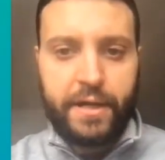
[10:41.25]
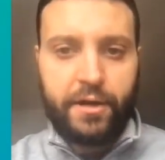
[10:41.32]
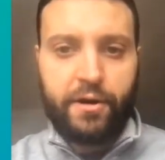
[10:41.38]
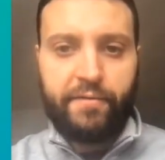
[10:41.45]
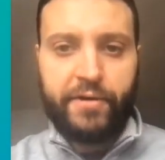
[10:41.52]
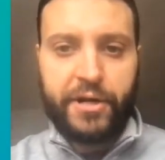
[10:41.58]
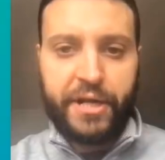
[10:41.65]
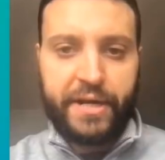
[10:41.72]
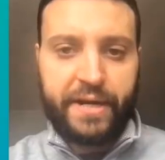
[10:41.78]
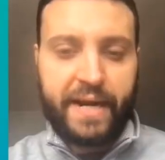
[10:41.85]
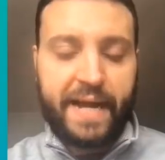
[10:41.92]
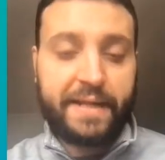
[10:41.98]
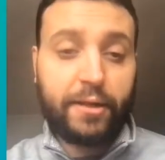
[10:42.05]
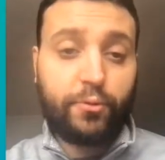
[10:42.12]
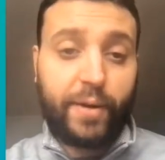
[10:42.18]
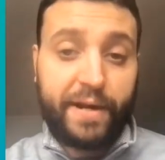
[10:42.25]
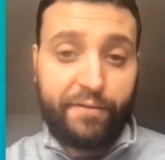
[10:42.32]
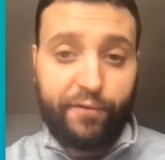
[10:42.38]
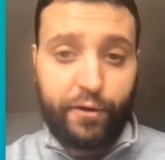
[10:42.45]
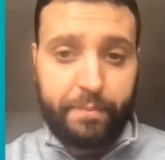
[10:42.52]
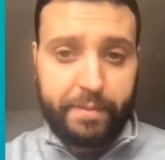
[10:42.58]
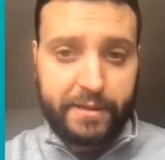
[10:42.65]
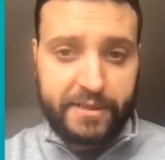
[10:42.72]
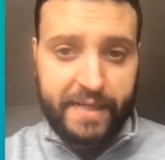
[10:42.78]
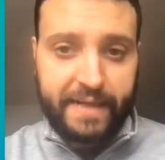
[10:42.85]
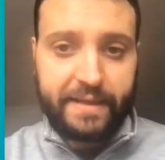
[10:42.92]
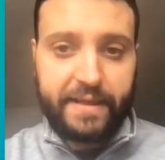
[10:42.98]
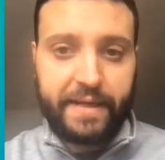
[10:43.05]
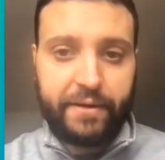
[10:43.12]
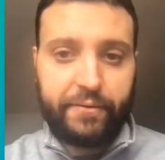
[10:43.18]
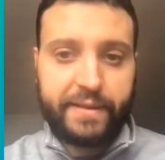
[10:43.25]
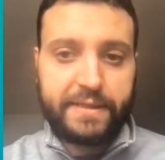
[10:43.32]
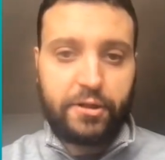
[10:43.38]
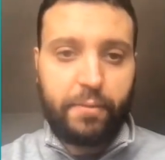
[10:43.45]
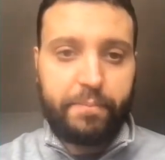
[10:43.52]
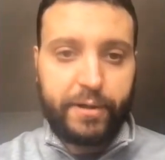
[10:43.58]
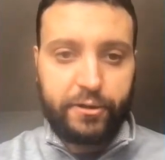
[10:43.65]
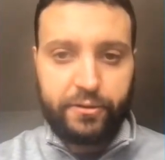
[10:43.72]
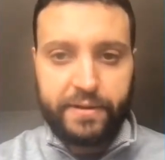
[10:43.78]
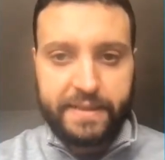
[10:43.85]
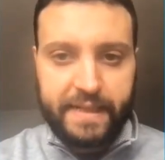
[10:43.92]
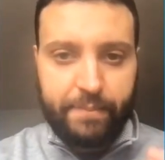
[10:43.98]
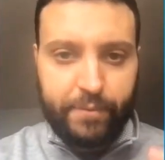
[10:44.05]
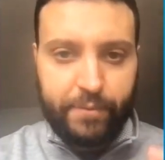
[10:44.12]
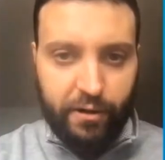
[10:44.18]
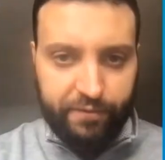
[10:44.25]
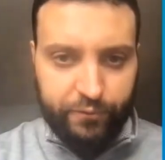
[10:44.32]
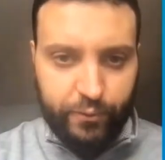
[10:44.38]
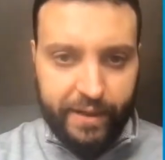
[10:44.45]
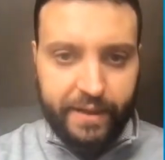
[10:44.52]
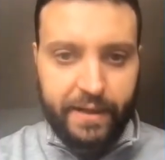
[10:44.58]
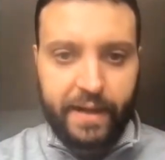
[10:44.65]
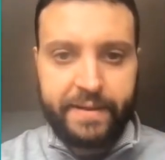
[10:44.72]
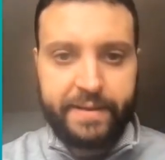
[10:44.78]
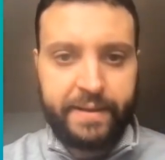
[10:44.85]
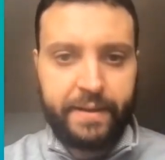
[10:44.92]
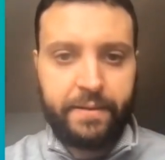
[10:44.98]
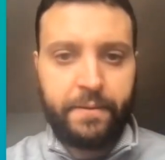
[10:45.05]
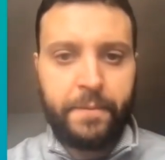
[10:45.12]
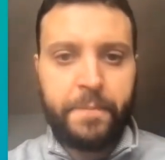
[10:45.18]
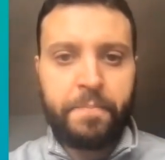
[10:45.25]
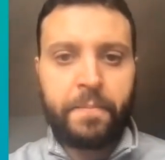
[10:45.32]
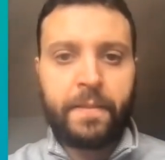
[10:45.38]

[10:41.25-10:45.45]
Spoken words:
year over year and a 24% increase compared to December of 2019.